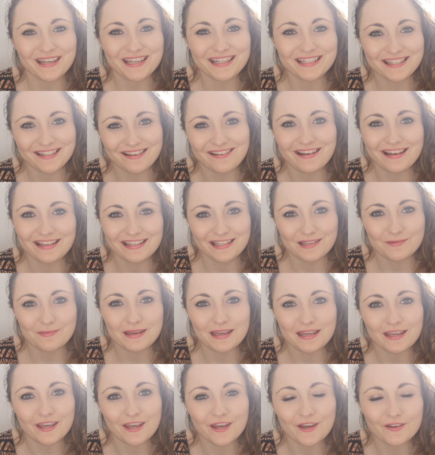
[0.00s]
is so nice to
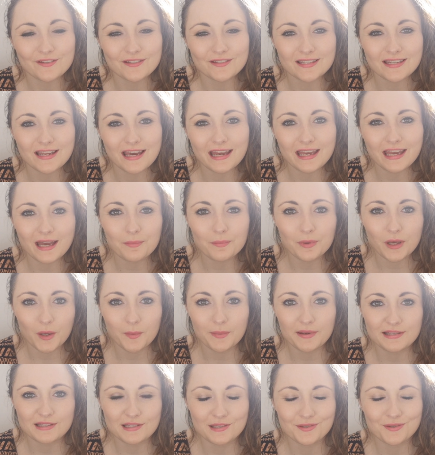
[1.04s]
meet you. Today I'm
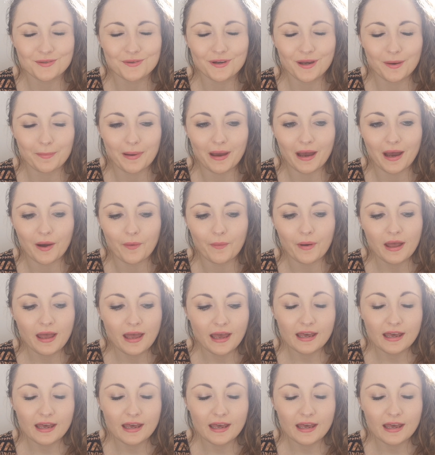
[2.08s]
going to talk about